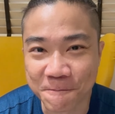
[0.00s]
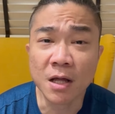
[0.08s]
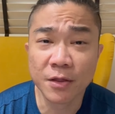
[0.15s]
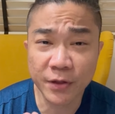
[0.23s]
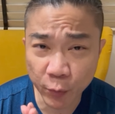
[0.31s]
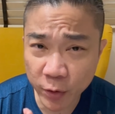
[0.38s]

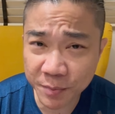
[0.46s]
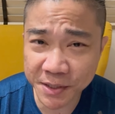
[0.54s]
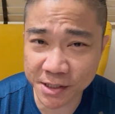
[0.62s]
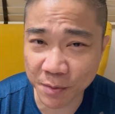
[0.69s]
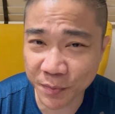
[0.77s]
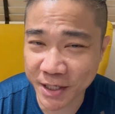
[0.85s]
There will be
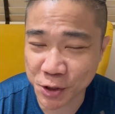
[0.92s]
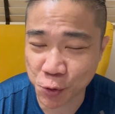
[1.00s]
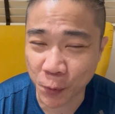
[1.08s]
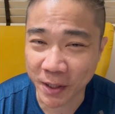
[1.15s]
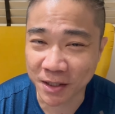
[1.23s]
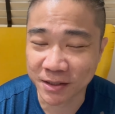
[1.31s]
something as
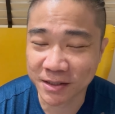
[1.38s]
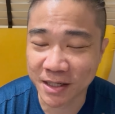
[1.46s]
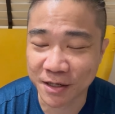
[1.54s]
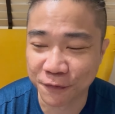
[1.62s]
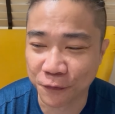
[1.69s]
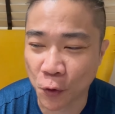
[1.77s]

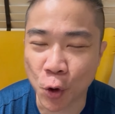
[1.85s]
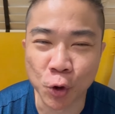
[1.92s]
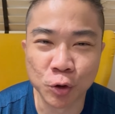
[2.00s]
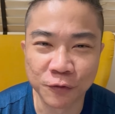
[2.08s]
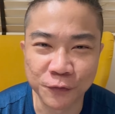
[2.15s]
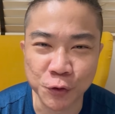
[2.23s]
well for
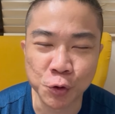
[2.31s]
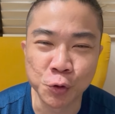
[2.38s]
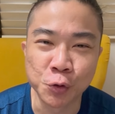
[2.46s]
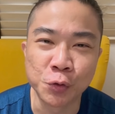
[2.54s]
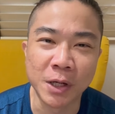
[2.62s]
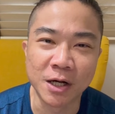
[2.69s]
all of
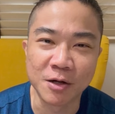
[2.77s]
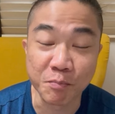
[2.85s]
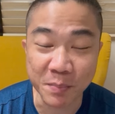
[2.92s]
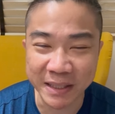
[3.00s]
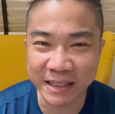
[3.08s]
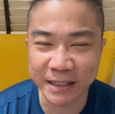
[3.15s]
you
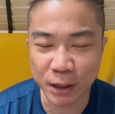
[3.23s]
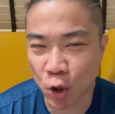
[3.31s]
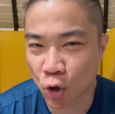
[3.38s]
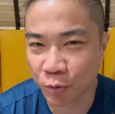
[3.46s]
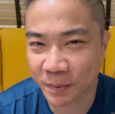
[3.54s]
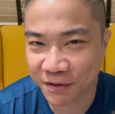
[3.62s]
Millet
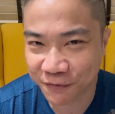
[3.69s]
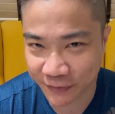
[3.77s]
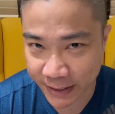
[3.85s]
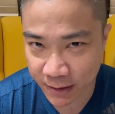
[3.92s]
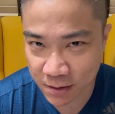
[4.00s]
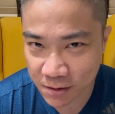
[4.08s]
Longman
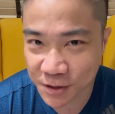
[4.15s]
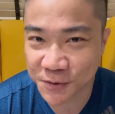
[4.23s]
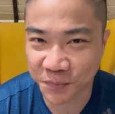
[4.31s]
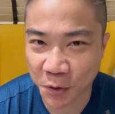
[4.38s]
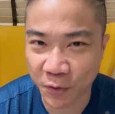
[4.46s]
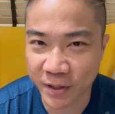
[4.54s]

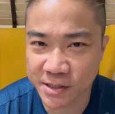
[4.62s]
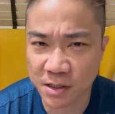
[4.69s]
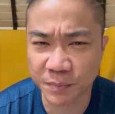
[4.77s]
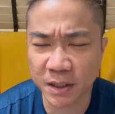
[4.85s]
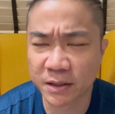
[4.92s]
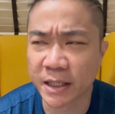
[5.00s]
fans, all right,
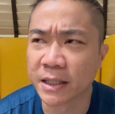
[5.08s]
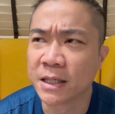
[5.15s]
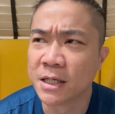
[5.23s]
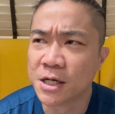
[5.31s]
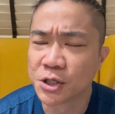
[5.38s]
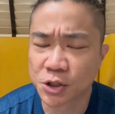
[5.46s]
something that
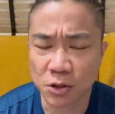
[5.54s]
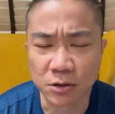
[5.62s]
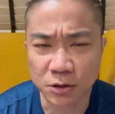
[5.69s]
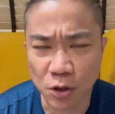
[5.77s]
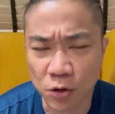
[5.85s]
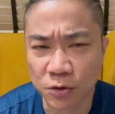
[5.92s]

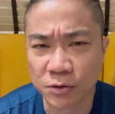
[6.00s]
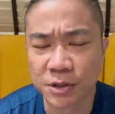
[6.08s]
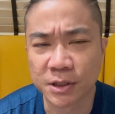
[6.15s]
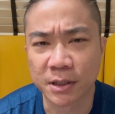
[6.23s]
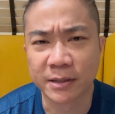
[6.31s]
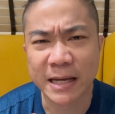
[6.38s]
Scott
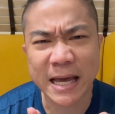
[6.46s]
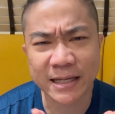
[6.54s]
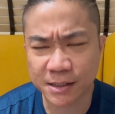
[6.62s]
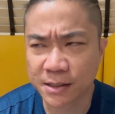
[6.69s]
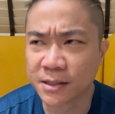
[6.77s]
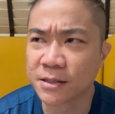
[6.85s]
calls
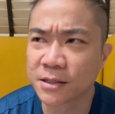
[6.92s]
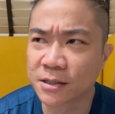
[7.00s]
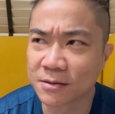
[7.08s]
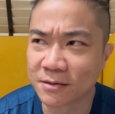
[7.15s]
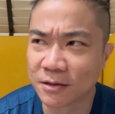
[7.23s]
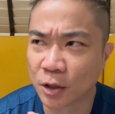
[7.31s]

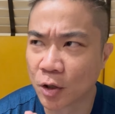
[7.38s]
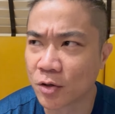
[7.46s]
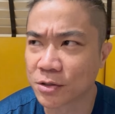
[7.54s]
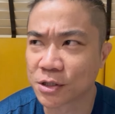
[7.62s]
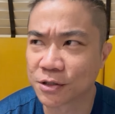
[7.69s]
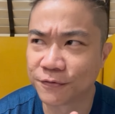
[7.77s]
Acidus
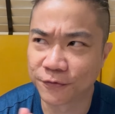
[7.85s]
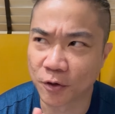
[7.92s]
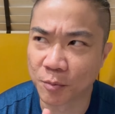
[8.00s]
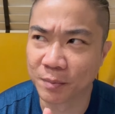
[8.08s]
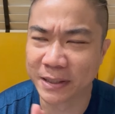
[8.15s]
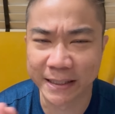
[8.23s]
Lots
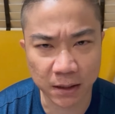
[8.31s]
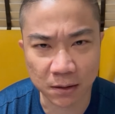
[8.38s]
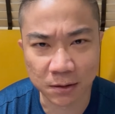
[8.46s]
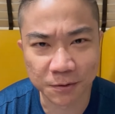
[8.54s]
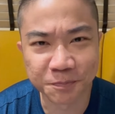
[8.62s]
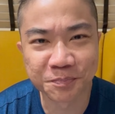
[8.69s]
from
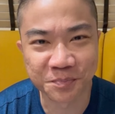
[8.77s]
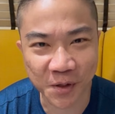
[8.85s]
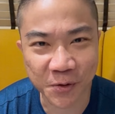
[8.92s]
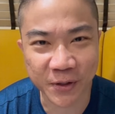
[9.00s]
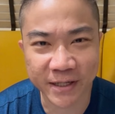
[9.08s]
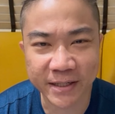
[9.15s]
Little,
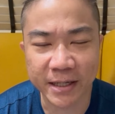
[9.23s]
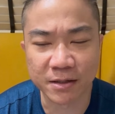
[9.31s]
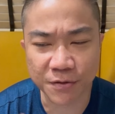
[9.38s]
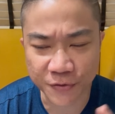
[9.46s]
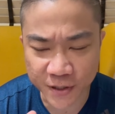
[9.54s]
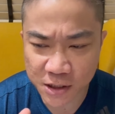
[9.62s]
okay, and
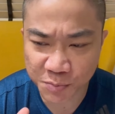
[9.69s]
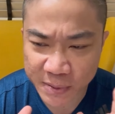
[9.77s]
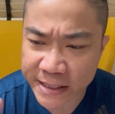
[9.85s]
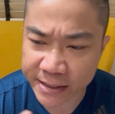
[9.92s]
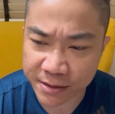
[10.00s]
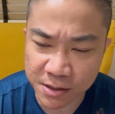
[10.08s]
in this
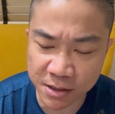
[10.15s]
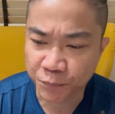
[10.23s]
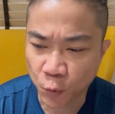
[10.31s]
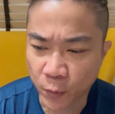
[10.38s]
piece,